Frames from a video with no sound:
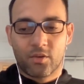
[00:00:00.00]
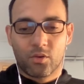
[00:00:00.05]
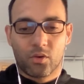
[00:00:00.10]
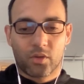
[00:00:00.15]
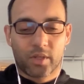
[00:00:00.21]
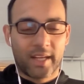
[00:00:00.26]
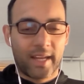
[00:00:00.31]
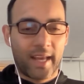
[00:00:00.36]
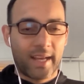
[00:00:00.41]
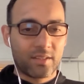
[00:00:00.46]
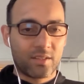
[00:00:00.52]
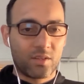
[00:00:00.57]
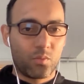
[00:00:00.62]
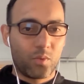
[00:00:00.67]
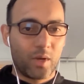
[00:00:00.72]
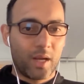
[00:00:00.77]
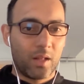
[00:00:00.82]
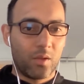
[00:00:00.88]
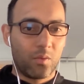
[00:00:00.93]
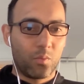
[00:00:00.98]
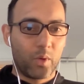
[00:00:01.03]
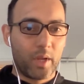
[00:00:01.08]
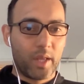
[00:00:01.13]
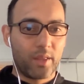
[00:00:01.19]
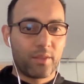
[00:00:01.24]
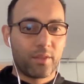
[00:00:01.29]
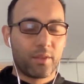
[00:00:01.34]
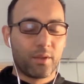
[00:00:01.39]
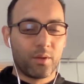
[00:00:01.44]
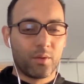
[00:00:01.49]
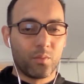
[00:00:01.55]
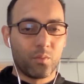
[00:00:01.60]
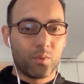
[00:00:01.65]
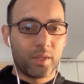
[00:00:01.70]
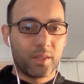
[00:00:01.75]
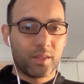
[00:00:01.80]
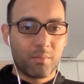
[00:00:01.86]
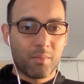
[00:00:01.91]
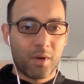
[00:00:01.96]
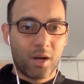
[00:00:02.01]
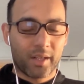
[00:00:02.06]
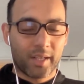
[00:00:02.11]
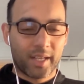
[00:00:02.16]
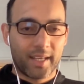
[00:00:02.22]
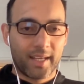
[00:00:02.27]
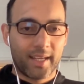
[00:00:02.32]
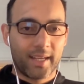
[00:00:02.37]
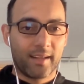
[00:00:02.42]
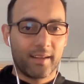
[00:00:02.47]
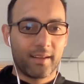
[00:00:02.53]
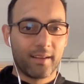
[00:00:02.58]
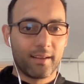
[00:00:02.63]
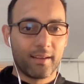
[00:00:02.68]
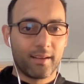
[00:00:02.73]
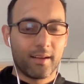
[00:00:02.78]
or connected well with with the marketing